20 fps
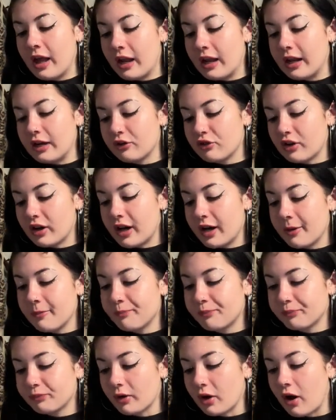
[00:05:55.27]

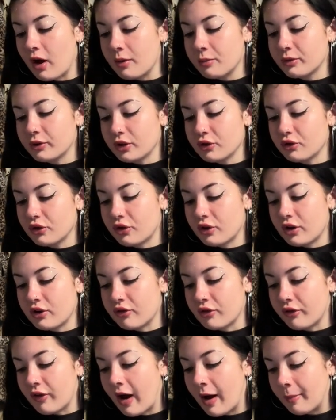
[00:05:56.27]
Literally, I'm such a
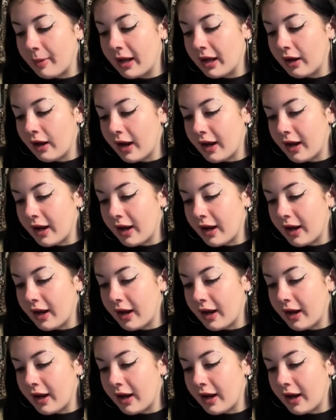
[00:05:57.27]
creature of habit.